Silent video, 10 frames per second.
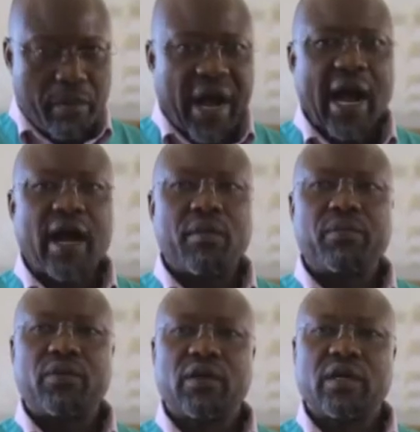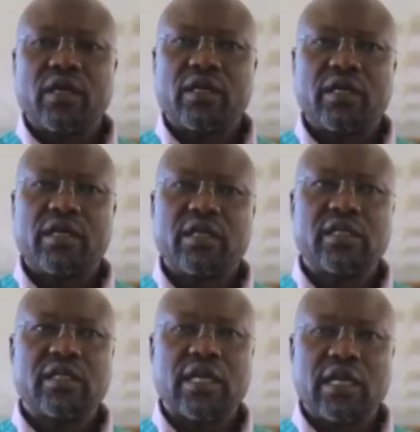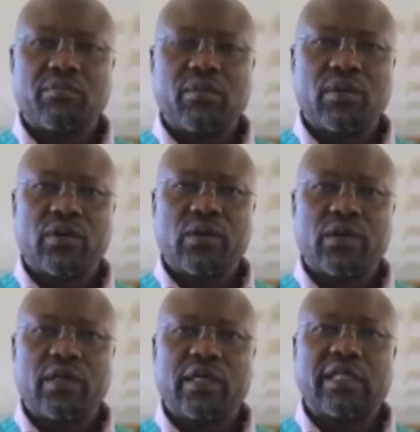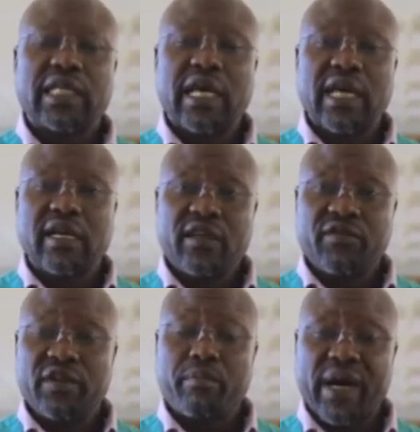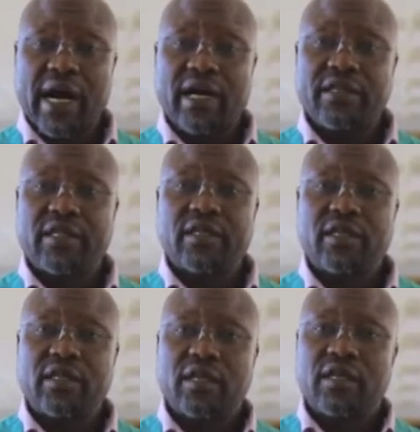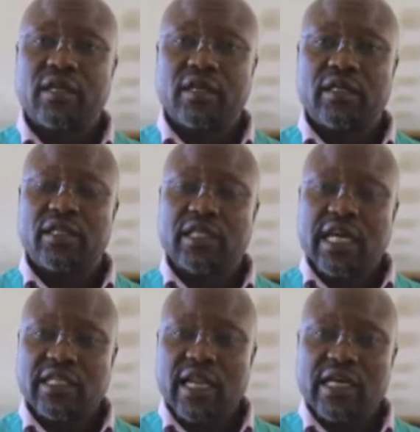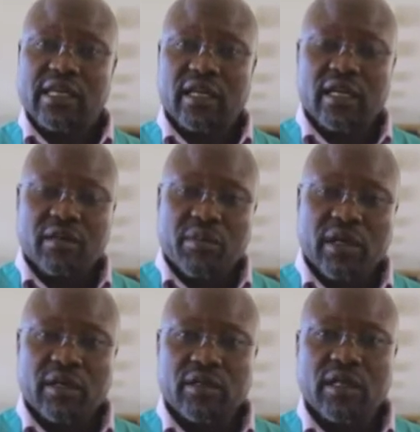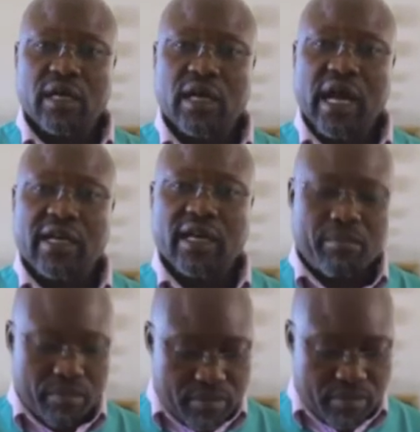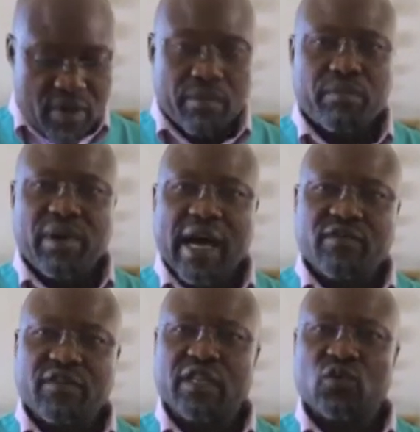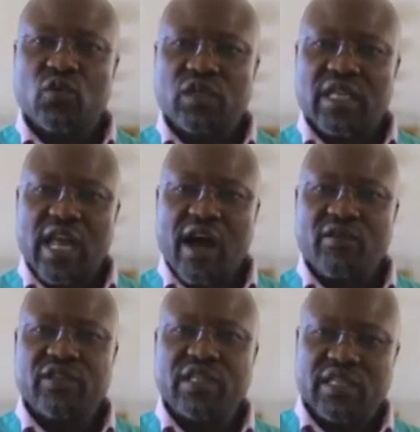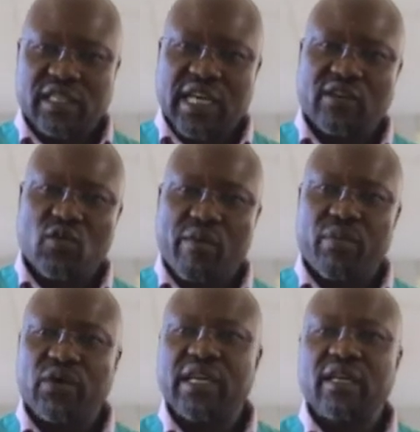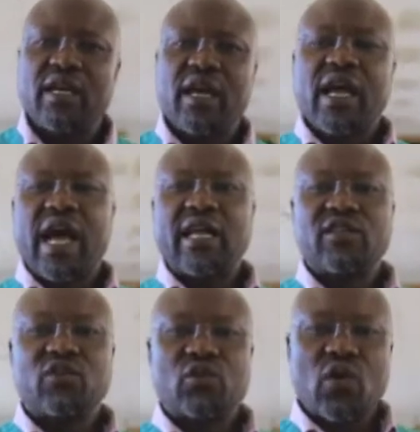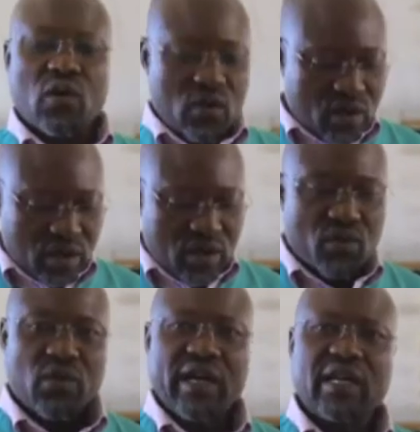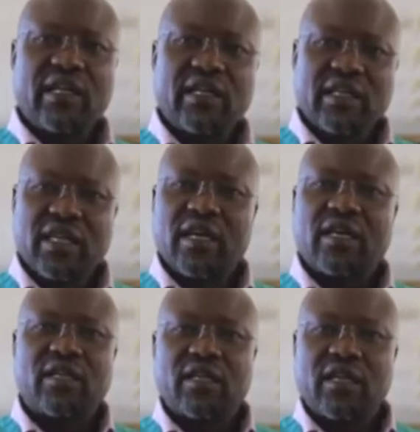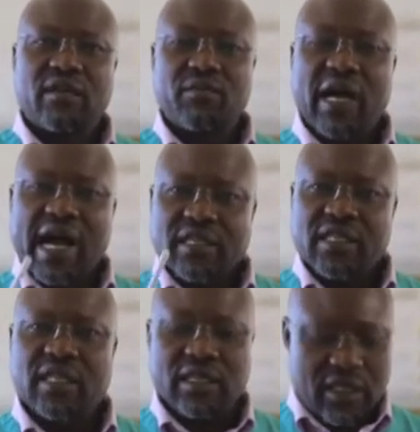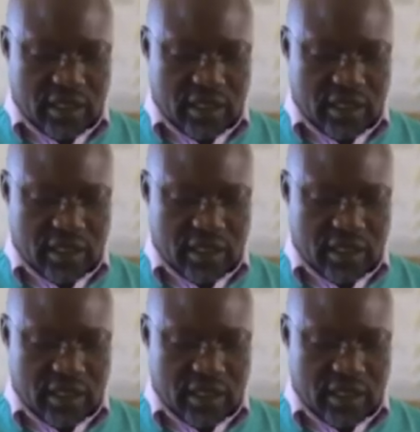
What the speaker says: pulp is a living part. It's just like the other blood vessels, nerves inside your body. And so when the acid